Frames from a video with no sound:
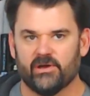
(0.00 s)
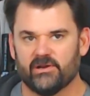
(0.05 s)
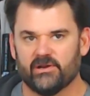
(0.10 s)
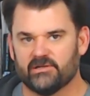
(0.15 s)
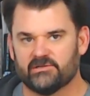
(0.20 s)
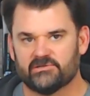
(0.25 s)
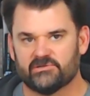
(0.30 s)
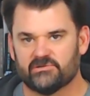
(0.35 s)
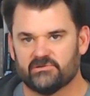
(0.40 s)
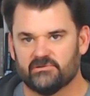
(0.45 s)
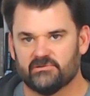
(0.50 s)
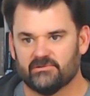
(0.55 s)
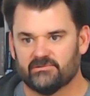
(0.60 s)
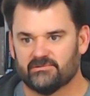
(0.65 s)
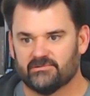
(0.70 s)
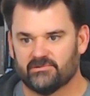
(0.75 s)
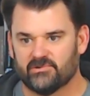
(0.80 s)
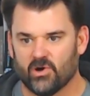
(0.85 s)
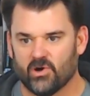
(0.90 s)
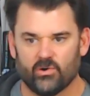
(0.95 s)
It's
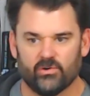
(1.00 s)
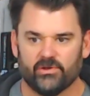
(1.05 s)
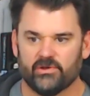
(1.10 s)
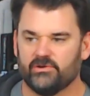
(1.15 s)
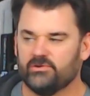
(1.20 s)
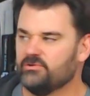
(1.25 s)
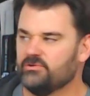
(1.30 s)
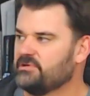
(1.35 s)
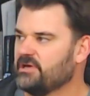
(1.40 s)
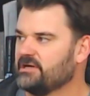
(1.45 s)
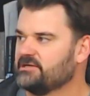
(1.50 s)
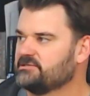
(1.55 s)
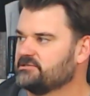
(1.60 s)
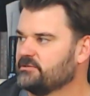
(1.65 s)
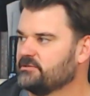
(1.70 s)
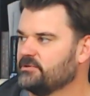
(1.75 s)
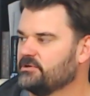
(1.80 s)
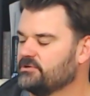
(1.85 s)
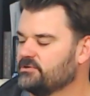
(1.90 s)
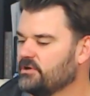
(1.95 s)
totally New
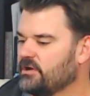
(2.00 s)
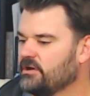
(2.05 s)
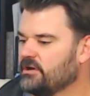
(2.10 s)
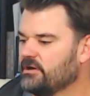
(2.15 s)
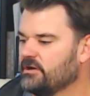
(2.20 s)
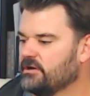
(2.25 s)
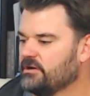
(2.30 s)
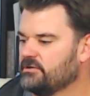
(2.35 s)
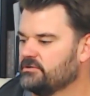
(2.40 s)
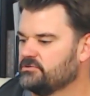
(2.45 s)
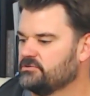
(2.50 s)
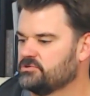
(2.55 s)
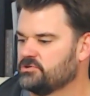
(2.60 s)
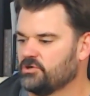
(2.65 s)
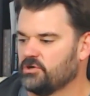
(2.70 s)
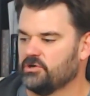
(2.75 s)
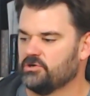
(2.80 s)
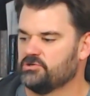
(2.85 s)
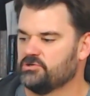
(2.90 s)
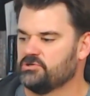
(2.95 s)
Testament
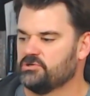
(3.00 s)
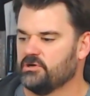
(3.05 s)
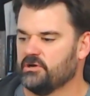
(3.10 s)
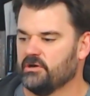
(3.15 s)
church